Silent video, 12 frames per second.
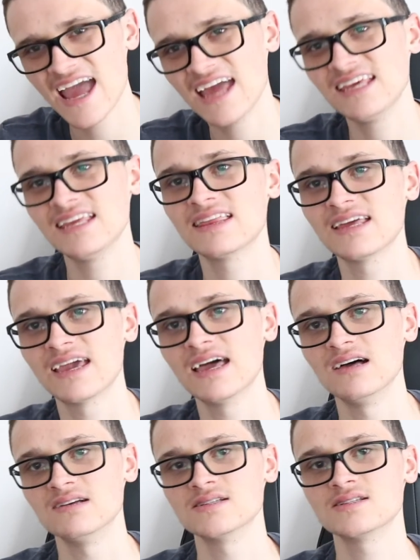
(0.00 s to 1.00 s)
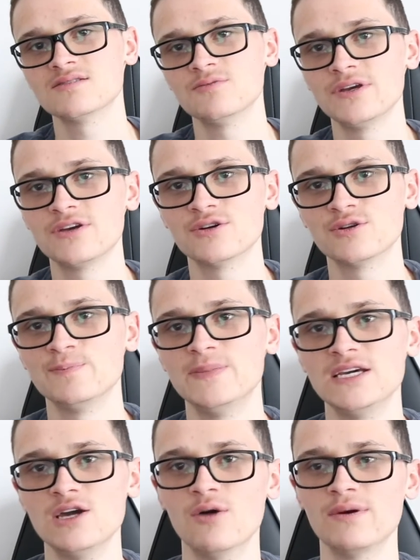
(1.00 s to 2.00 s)
anything else, we could
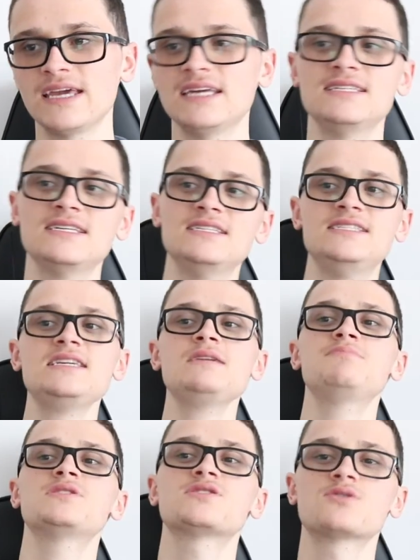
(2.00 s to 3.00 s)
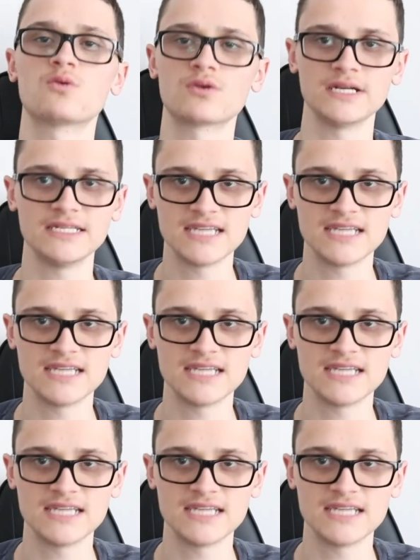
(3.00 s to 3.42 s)
be going into deep story